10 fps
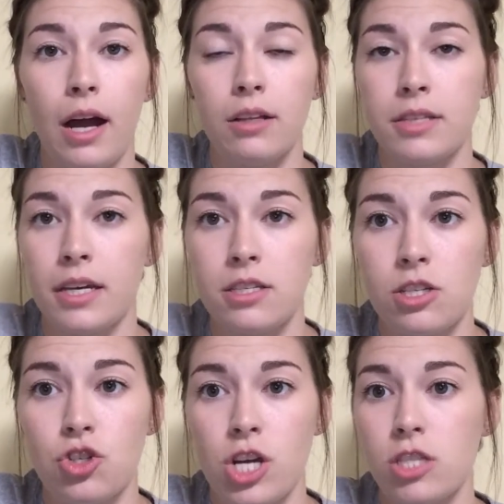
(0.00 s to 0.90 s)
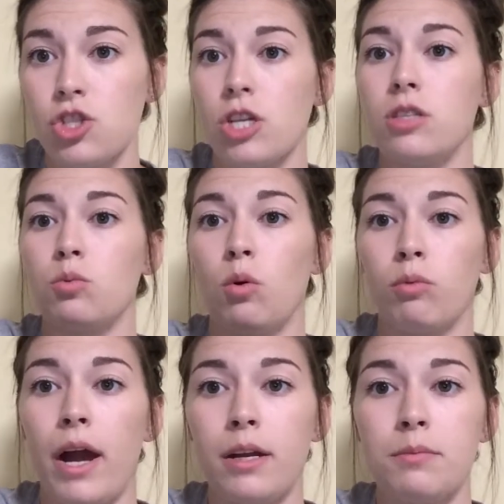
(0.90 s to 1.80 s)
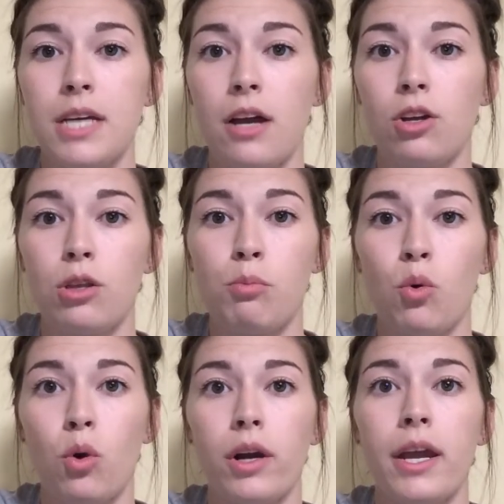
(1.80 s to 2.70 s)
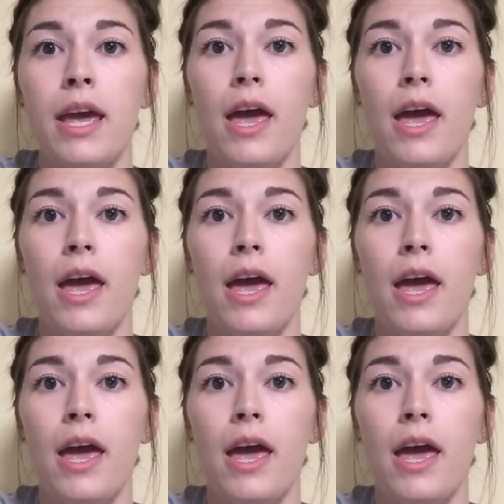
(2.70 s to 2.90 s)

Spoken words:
I'll take suggestions. We'll write them down on the board.